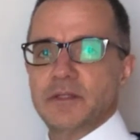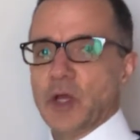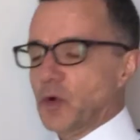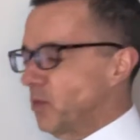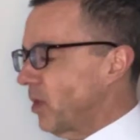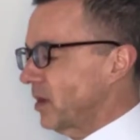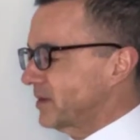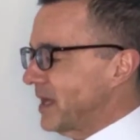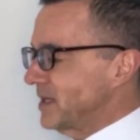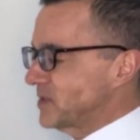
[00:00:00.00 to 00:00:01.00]
don't
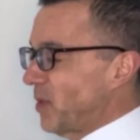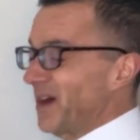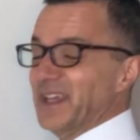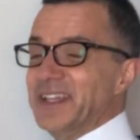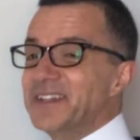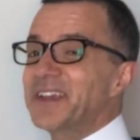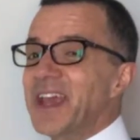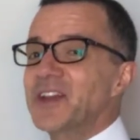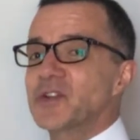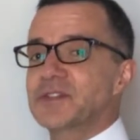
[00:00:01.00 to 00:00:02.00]
work. That is, why
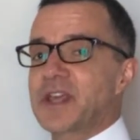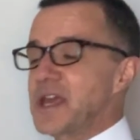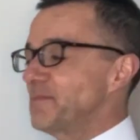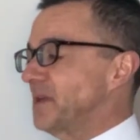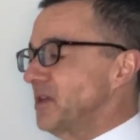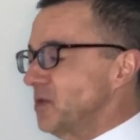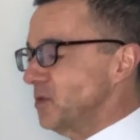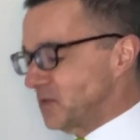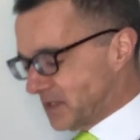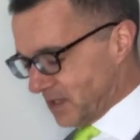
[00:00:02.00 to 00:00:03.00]
indicators can't be
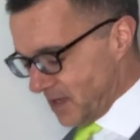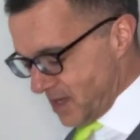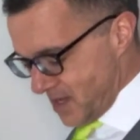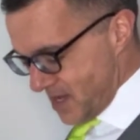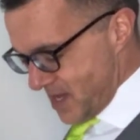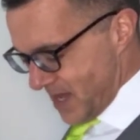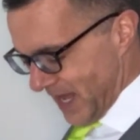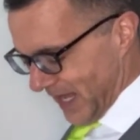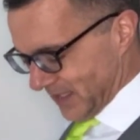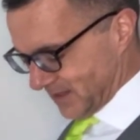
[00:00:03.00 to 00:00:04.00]
used
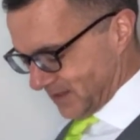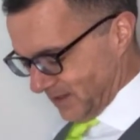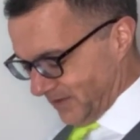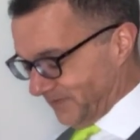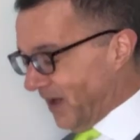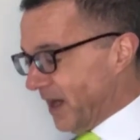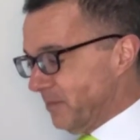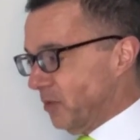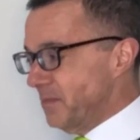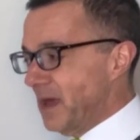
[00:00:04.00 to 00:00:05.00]
as a
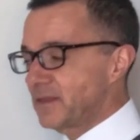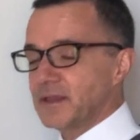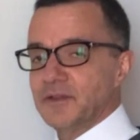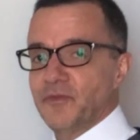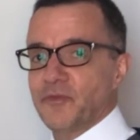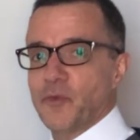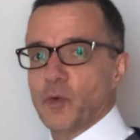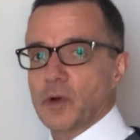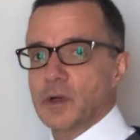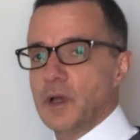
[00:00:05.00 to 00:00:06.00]
viable method
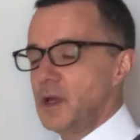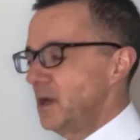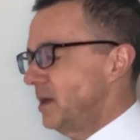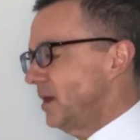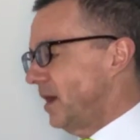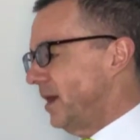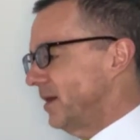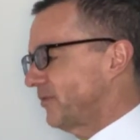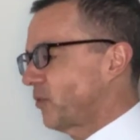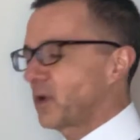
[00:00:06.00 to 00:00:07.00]
for
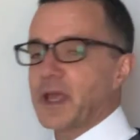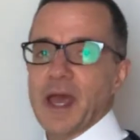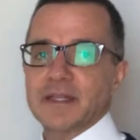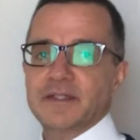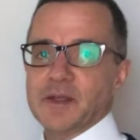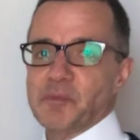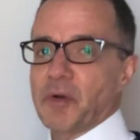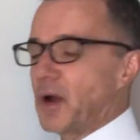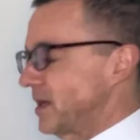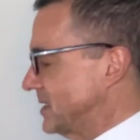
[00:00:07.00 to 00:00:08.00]
forecasting
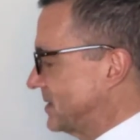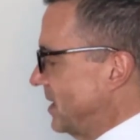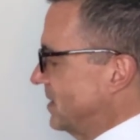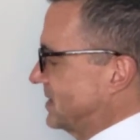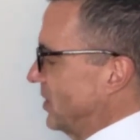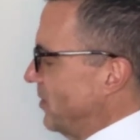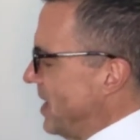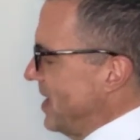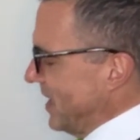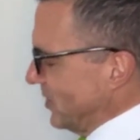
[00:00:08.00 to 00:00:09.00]
price. So
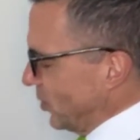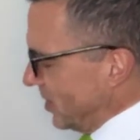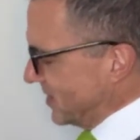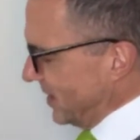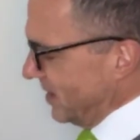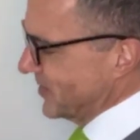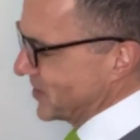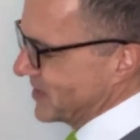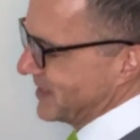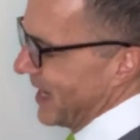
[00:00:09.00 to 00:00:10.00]
in order to
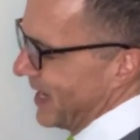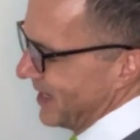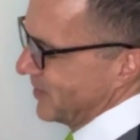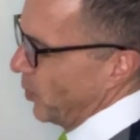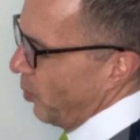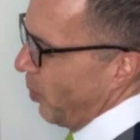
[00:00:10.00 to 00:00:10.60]
understand